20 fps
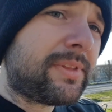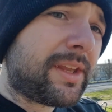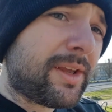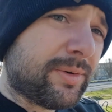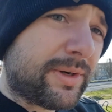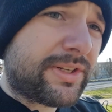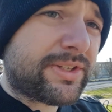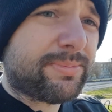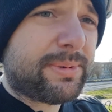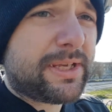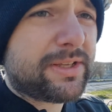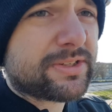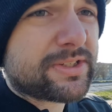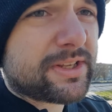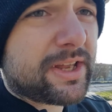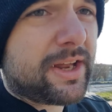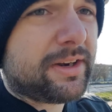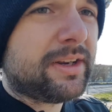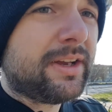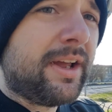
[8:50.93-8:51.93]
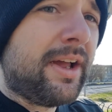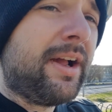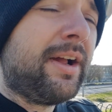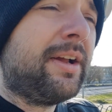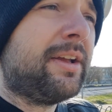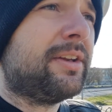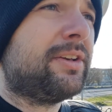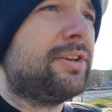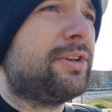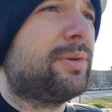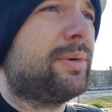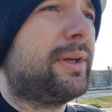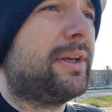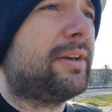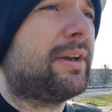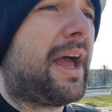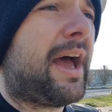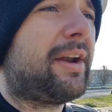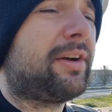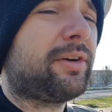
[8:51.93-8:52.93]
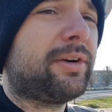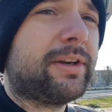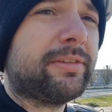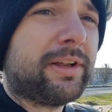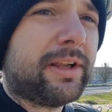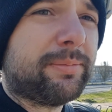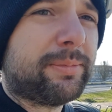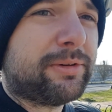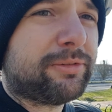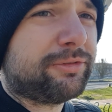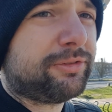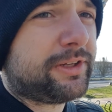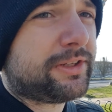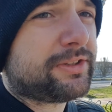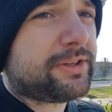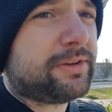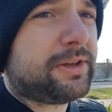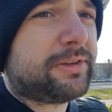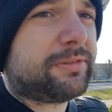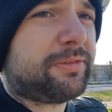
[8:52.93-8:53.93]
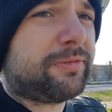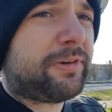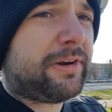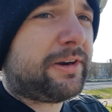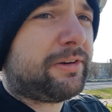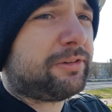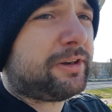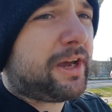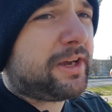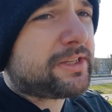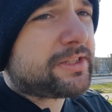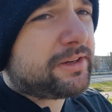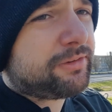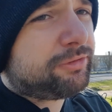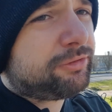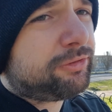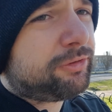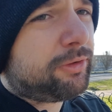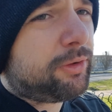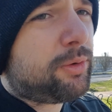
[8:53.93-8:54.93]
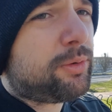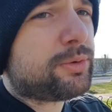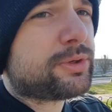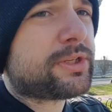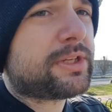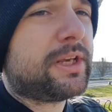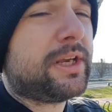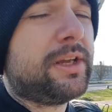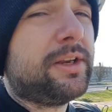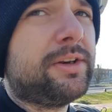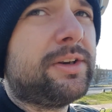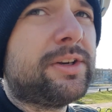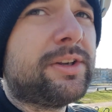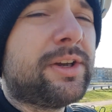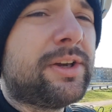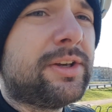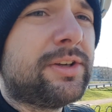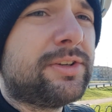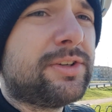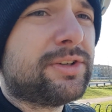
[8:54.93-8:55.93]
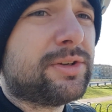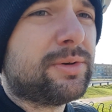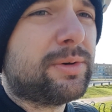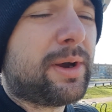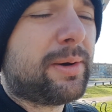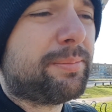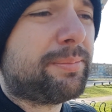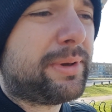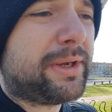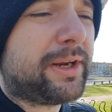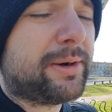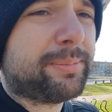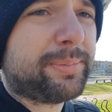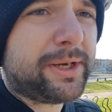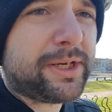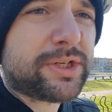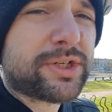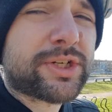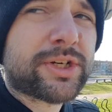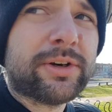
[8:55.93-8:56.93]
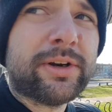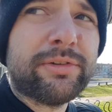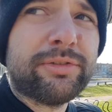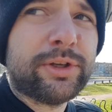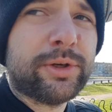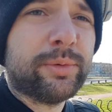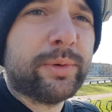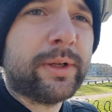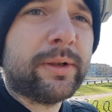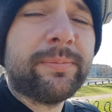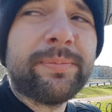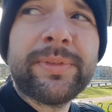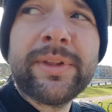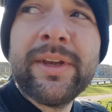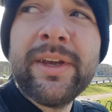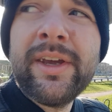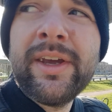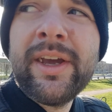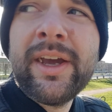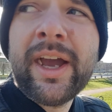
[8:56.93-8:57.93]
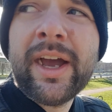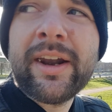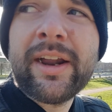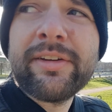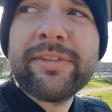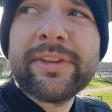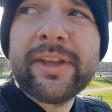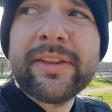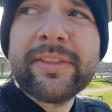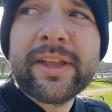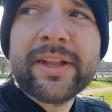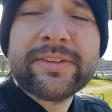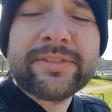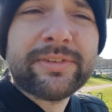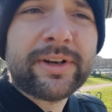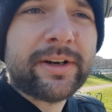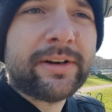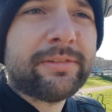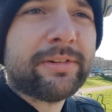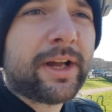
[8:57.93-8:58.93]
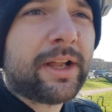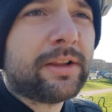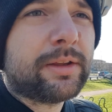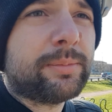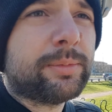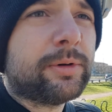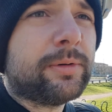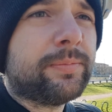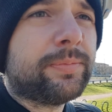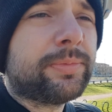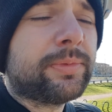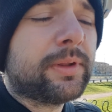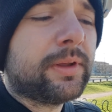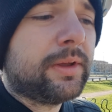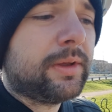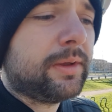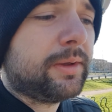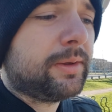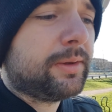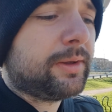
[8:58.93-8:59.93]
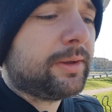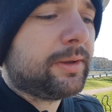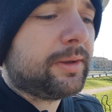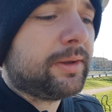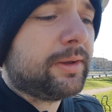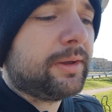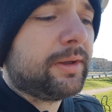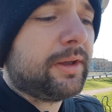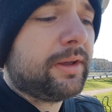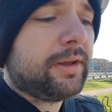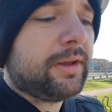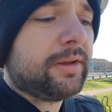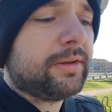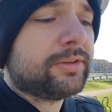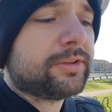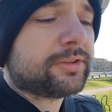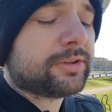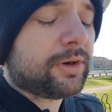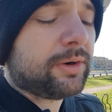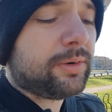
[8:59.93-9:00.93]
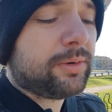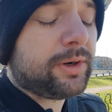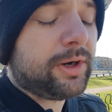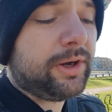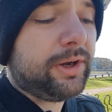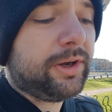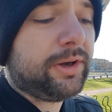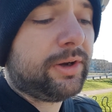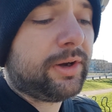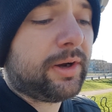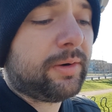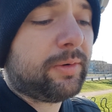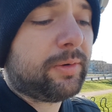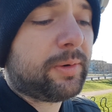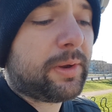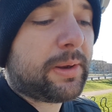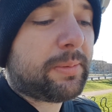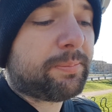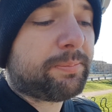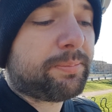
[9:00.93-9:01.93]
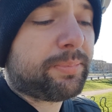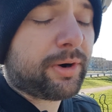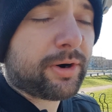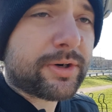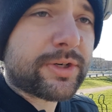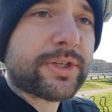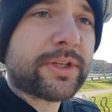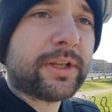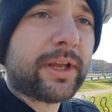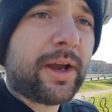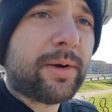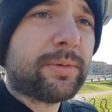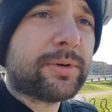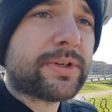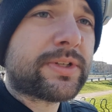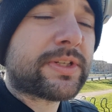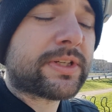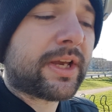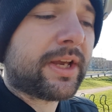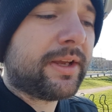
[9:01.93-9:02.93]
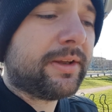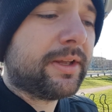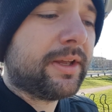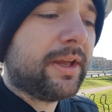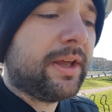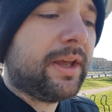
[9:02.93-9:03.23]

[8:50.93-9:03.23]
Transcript: which means that doing Android development it very nicely flows in to a bigger picture, if you will. And I think that's very valuable. So, personally, I would say,